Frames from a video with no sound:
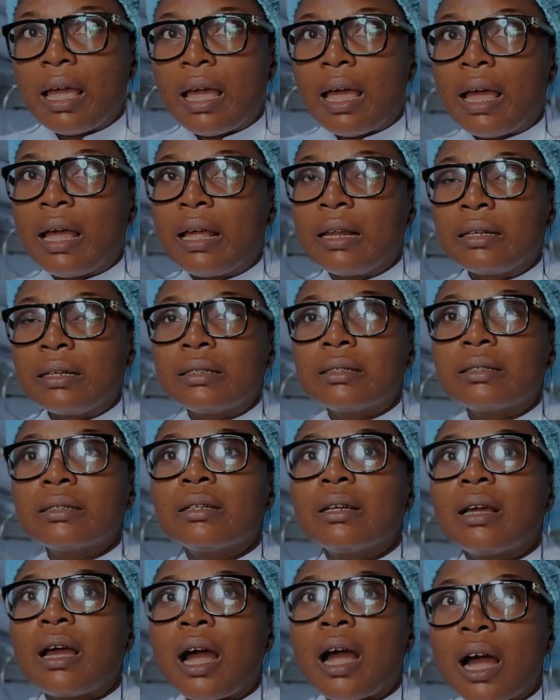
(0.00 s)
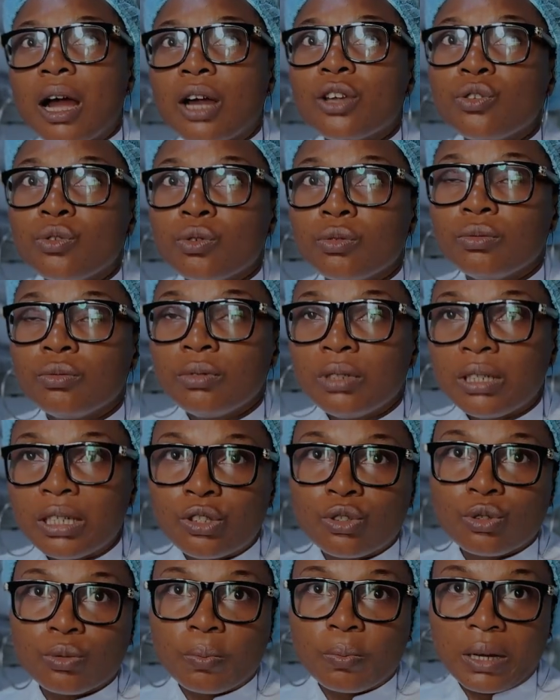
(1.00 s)
and how you
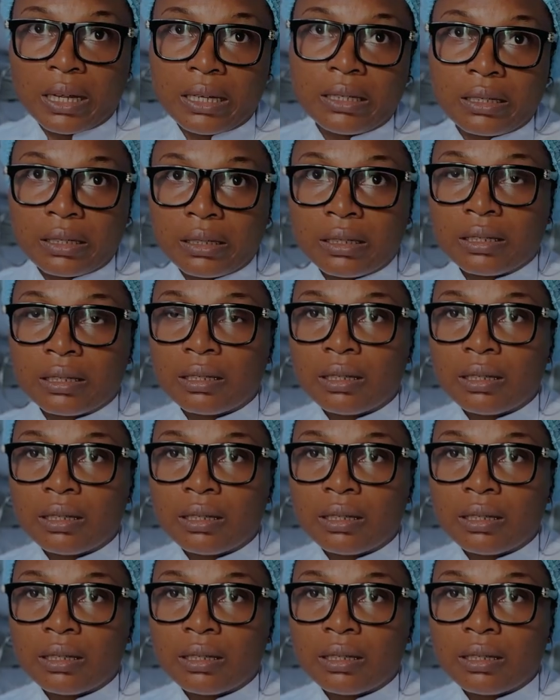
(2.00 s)
need to place it